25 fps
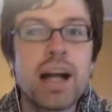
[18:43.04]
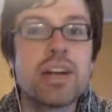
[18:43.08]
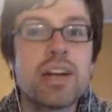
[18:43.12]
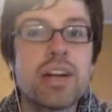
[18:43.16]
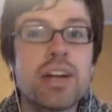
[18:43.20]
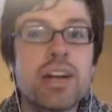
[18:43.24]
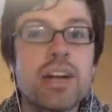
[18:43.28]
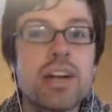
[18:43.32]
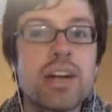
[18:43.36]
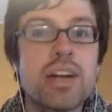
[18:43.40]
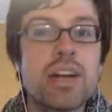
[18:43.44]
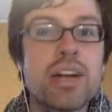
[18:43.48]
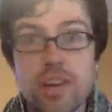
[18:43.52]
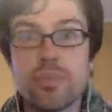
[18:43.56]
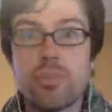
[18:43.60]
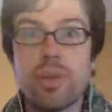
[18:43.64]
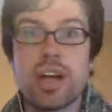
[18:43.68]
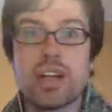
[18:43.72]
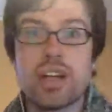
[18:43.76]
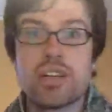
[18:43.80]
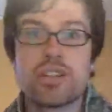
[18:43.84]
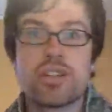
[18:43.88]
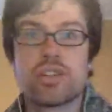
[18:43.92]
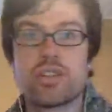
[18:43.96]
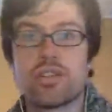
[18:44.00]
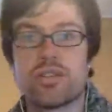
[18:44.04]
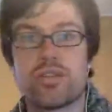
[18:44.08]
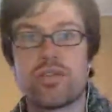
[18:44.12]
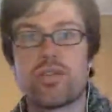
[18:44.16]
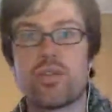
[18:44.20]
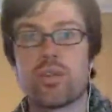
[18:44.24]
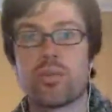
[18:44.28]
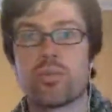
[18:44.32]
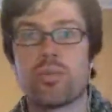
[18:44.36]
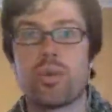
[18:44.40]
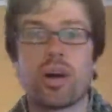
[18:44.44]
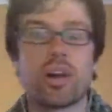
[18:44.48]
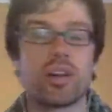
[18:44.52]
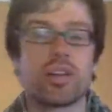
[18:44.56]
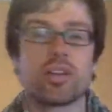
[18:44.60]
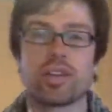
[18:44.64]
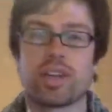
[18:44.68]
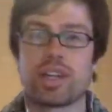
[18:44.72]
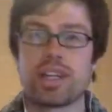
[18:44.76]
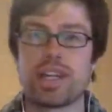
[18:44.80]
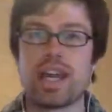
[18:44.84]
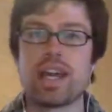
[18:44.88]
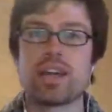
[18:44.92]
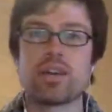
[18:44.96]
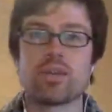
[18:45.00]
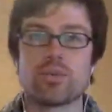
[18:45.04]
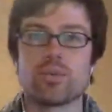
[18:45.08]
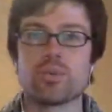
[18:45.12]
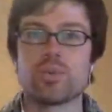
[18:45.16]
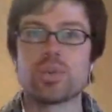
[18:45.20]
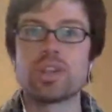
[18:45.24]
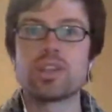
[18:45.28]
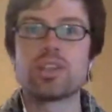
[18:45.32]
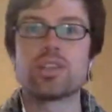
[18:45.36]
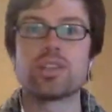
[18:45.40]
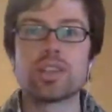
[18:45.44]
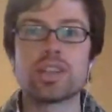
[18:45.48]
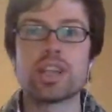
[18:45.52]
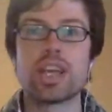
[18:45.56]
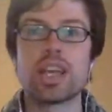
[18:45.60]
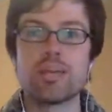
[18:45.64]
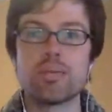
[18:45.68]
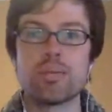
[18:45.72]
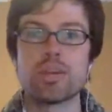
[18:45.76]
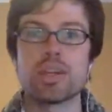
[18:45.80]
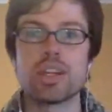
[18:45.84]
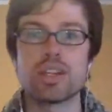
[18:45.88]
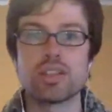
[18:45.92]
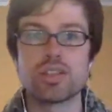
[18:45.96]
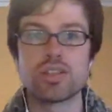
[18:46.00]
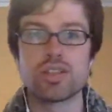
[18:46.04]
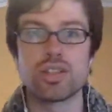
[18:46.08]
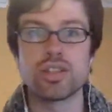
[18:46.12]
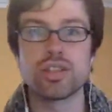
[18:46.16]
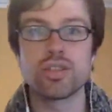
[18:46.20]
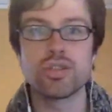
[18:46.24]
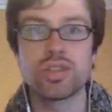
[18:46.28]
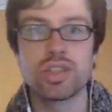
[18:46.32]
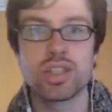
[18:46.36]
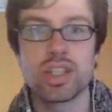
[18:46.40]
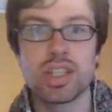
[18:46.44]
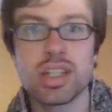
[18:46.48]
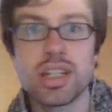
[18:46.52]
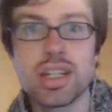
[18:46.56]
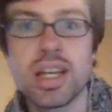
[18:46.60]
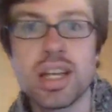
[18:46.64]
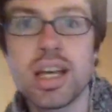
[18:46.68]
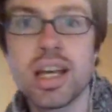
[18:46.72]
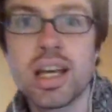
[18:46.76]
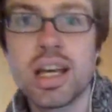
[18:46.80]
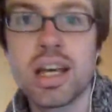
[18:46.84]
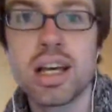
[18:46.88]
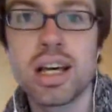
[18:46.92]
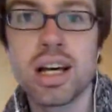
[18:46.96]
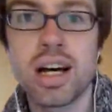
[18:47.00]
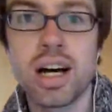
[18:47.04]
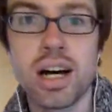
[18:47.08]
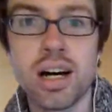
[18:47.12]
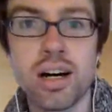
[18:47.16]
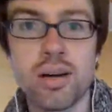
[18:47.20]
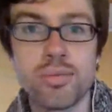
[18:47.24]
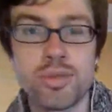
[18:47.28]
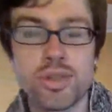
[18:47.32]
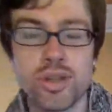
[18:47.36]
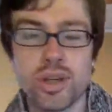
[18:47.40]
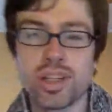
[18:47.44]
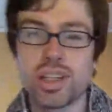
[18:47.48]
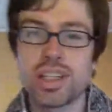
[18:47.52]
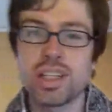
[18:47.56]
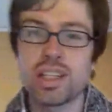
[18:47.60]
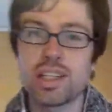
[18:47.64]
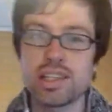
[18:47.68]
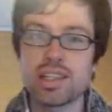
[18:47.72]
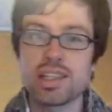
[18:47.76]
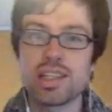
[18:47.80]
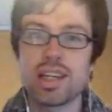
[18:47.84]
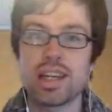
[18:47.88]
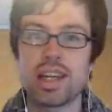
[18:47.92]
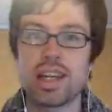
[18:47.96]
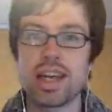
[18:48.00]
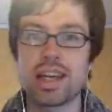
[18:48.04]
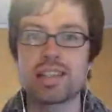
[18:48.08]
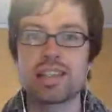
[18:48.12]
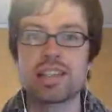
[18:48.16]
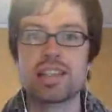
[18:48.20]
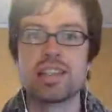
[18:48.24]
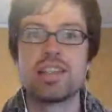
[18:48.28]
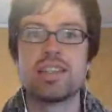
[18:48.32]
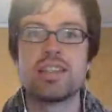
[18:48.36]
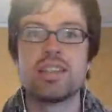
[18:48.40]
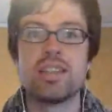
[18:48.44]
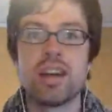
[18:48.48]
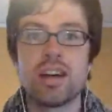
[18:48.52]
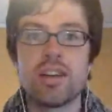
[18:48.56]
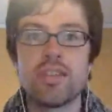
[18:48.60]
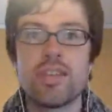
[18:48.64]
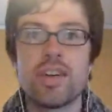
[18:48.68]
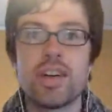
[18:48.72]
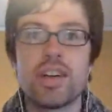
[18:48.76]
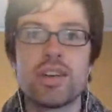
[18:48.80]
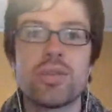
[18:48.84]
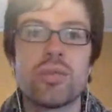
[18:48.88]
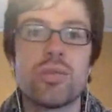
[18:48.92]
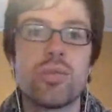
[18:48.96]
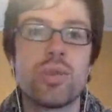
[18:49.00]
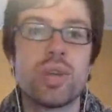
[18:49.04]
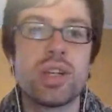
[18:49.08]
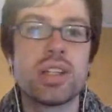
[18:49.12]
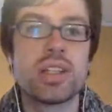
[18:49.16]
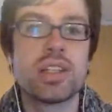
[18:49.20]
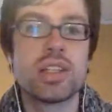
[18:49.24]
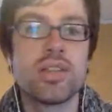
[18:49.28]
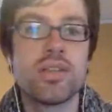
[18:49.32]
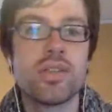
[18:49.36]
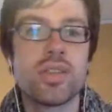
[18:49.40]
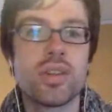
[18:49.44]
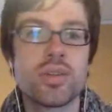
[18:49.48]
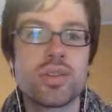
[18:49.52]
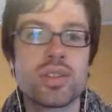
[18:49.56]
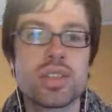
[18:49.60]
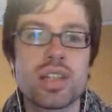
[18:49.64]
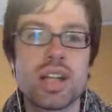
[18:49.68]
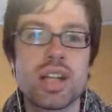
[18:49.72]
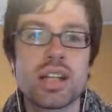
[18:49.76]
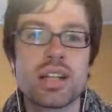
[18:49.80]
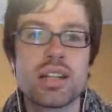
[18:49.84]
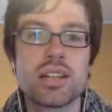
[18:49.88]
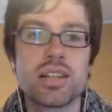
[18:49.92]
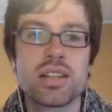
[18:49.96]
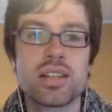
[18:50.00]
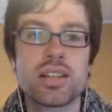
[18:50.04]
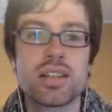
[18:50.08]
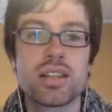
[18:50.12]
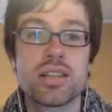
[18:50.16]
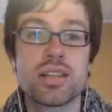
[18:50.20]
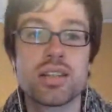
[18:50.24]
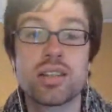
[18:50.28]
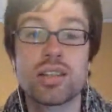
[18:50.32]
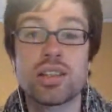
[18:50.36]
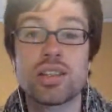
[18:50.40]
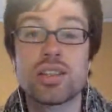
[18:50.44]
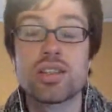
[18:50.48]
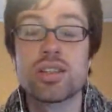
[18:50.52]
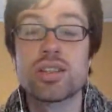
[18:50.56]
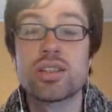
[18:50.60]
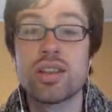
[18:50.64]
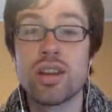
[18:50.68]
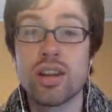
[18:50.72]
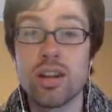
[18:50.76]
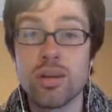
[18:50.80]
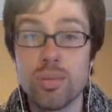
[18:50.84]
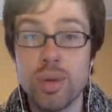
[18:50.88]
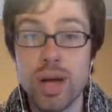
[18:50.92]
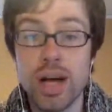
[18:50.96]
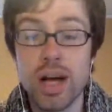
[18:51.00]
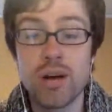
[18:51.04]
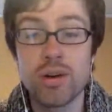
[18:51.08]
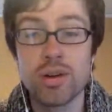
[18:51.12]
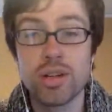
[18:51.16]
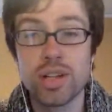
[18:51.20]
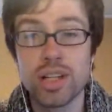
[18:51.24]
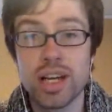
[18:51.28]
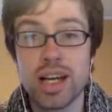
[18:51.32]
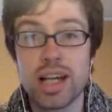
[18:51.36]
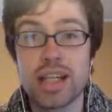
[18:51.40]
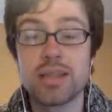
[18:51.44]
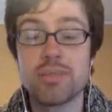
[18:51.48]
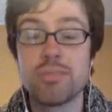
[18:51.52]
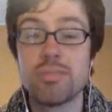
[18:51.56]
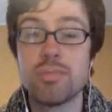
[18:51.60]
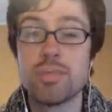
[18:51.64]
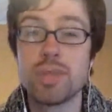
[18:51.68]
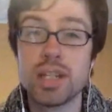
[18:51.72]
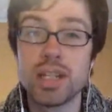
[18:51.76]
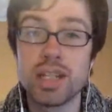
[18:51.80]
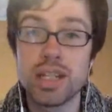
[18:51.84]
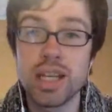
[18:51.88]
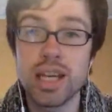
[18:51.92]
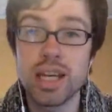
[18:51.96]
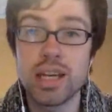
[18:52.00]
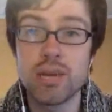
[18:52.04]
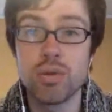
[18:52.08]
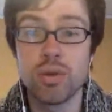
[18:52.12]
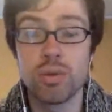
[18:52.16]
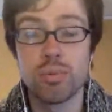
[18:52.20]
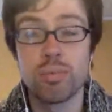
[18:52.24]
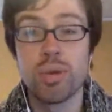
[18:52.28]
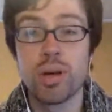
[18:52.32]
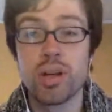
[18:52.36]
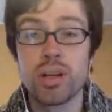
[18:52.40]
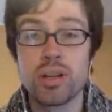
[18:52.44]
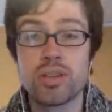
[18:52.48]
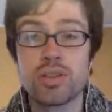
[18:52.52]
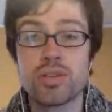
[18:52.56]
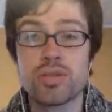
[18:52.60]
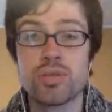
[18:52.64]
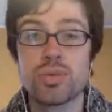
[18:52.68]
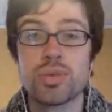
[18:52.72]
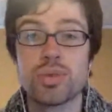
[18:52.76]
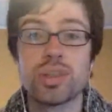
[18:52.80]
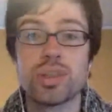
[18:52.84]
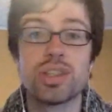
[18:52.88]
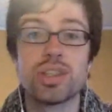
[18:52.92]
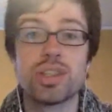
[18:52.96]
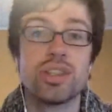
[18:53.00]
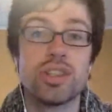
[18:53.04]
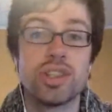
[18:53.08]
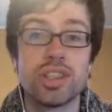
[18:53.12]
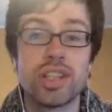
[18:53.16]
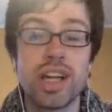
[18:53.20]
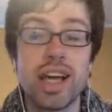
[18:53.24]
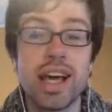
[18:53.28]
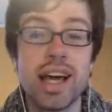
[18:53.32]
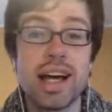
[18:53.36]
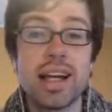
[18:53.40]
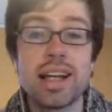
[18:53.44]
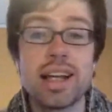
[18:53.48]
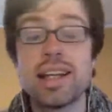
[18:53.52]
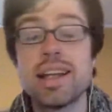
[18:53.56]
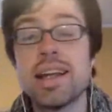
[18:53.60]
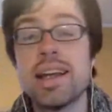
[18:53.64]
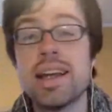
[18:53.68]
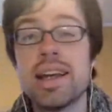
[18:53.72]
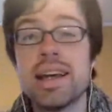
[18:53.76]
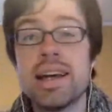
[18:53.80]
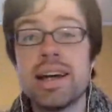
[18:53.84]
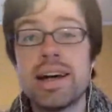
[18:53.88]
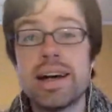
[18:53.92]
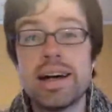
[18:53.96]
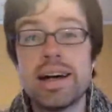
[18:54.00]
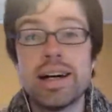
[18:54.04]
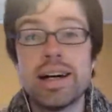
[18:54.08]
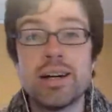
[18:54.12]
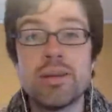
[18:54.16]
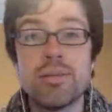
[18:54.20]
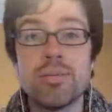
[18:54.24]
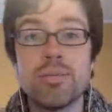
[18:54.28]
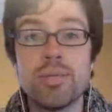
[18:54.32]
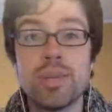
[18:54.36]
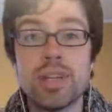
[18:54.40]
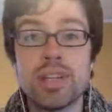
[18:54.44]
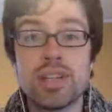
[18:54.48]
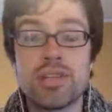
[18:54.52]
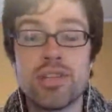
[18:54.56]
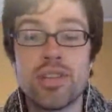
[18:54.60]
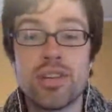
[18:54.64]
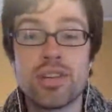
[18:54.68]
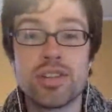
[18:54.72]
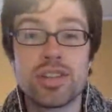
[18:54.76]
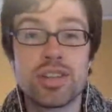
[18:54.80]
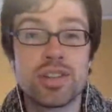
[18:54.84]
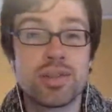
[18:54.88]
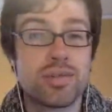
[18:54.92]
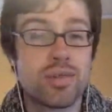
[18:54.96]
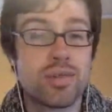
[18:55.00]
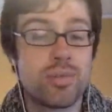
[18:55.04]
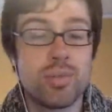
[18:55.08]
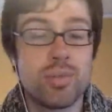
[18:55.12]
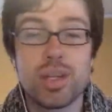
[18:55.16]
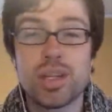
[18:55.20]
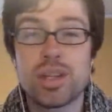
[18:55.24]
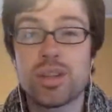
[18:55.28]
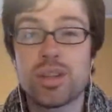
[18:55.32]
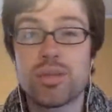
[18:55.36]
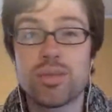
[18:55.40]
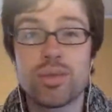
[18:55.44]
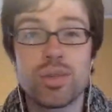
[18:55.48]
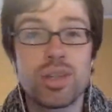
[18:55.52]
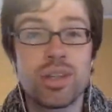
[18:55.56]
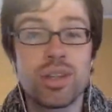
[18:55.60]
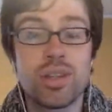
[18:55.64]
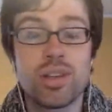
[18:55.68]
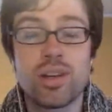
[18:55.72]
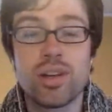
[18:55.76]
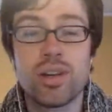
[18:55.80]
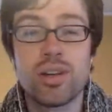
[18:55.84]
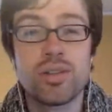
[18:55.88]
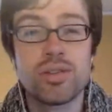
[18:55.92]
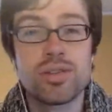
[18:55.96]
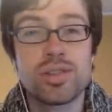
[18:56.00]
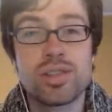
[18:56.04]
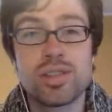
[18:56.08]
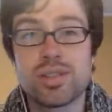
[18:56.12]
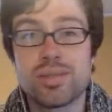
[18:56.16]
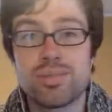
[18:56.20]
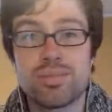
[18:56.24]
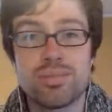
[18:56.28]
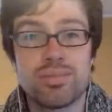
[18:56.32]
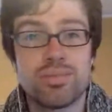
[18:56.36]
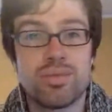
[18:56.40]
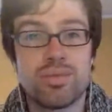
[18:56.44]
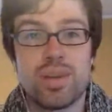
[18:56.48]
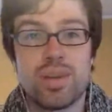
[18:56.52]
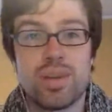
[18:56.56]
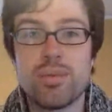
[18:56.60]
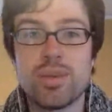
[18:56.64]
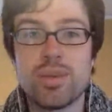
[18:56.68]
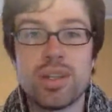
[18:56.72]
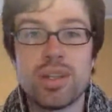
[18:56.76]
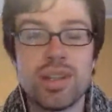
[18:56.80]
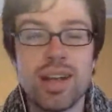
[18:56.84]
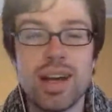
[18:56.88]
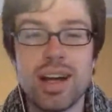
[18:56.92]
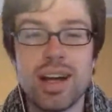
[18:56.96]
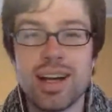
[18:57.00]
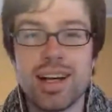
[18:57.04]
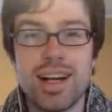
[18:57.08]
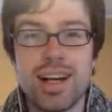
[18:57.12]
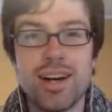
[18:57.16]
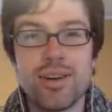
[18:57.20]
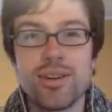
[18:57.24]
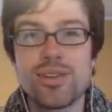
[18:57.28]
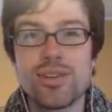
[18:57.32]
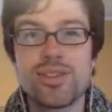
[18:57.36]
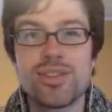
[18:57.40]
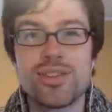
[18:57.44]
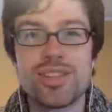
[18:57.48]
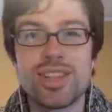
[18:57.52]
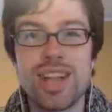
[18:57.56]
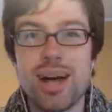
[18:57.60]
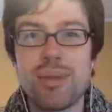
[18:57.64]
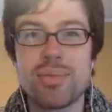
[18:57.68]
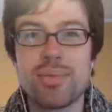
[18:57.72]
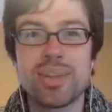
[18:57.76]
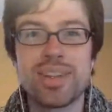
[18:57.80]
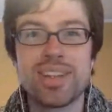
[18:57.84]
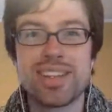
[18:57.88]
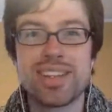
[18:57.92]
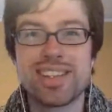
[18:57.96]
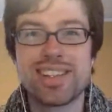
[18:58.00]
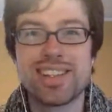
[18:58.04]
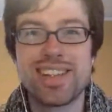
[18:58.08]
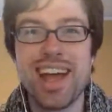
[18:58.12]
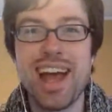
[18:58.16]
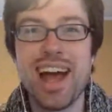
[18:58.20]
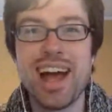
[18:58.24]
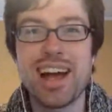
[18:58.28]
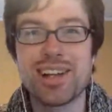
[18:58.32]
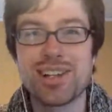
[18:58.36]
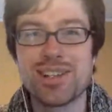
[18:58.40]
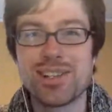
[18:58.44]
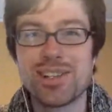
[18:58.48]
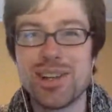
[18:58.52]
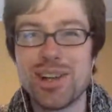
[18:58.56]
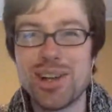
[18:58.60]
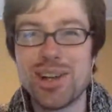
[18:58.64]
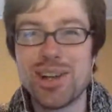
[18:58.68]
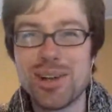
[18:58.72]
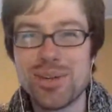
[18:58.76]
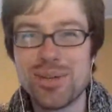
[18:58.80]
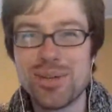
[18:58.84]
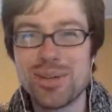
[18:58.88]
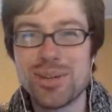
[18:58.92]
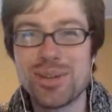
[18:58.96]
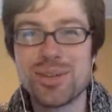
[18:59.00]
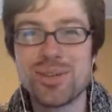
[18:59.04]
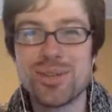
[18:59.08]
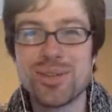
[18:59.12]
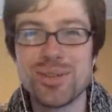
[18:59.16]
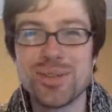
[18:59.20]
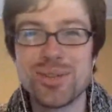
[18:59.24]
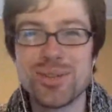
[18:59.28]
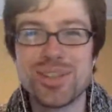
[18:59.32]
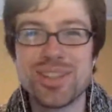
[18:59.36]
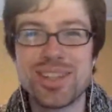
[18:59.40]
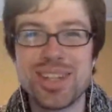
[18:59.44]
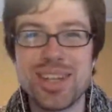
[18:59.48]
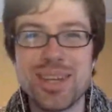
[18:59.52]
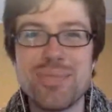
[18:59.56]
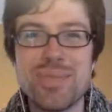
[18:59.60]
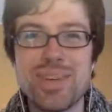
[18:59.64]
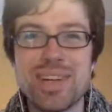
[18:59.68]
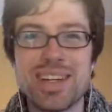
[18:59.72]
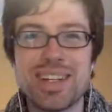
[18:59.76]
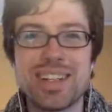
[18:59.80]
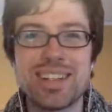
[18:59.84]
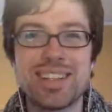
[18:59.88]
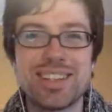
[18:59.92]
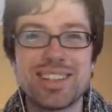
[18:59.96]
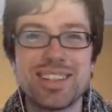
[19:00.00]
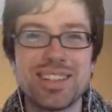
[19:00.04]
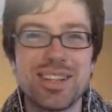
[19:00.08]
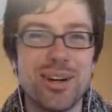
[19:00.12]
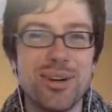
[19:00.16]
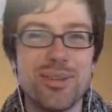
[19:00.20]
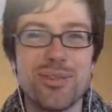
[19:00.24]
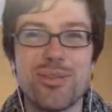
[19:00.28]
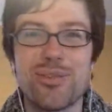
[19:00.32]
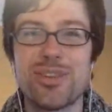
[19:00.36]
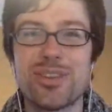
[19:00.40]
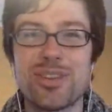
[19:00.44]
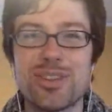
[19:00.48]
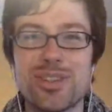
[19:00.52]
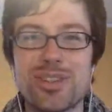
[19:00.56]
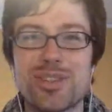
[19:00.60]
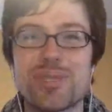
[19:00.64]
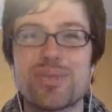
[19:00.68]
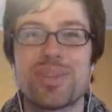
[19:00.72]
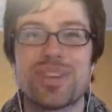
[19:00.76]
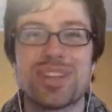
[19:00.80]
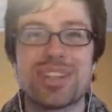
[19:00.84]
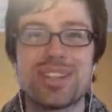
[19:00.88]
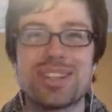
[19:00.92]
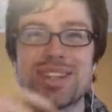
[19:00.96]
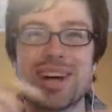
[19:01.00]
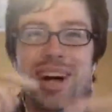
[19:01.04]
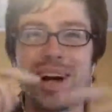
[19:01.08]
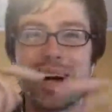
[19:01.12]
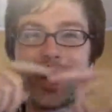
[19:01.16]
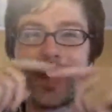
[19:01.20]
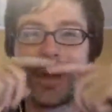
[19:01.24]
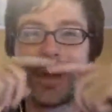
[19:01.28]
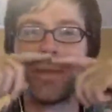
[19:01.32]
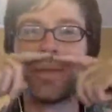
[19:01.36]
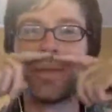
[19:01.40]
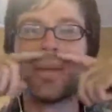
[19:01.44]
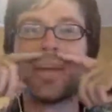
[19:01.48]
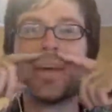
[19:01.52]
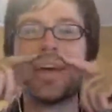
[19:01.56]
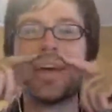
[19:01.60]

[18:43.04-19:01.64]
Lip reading: Myers off the bench for Butler. He had a really good game against Houston. So I think Gonzaga has enough on the wings, even though it's not necessarily star power, to kind of mitigate what Butler's really good at. As far as the big three that goes, I mean, how are you stopping the stash with Drew Timme and, finishes with a dunk